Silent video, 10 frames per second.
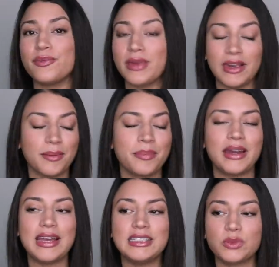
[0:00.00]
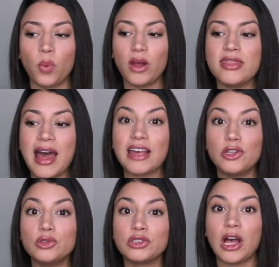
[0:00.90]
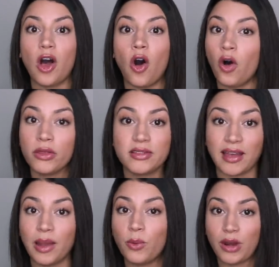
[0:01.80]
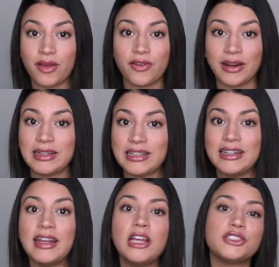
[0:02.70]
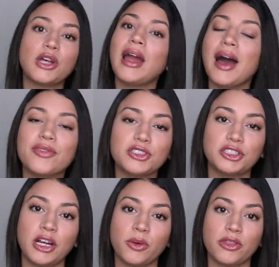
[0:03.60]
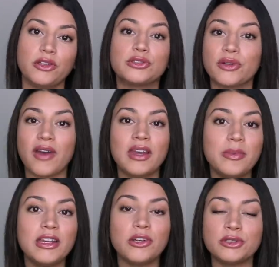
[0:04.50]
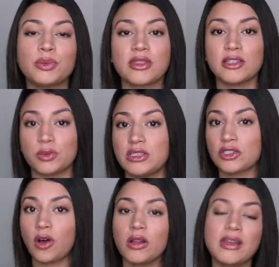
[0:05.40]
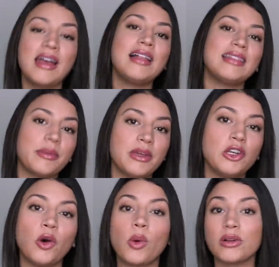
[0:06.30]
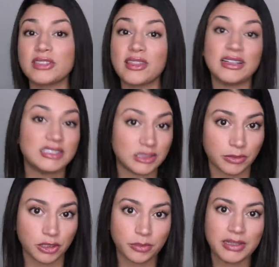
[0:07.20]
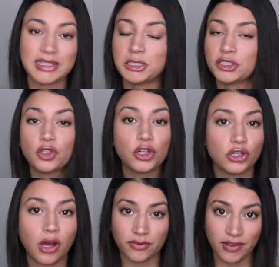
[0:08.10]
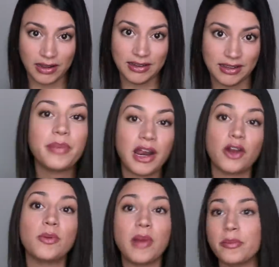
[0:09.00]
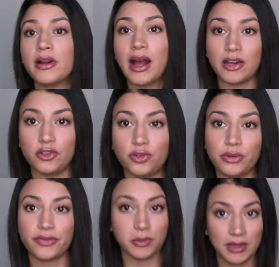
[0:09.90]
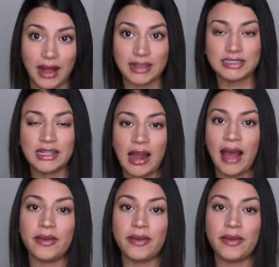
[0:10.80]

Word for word: of me, but it's one that I use all the time whenever I need it, so I have to share it with you. So if anybody knows what this one is called, let me know, or something similar, because I just could not find it. But I remember how to do it from class, and